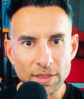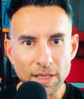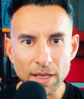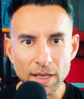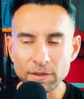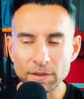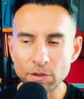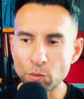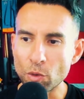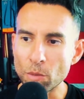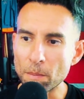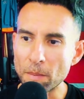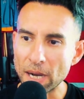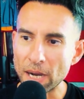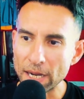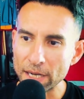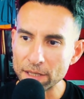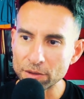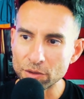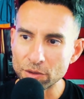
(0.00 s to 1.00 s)
That is a
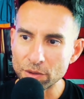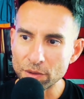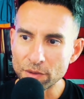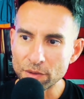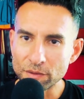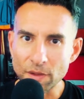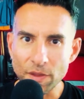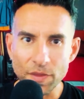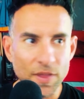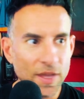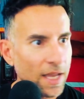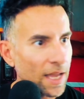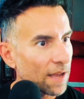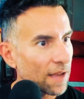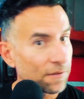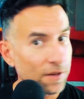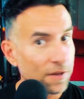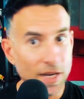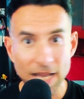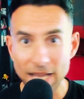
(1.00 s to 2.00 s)
reminder that they
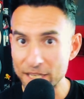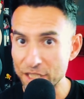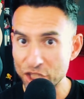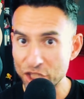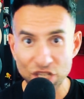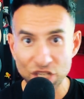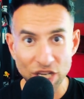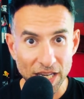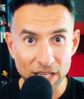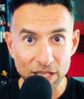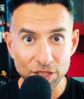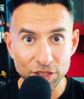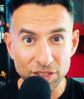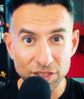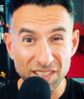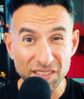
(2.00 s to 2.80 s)
have not changed,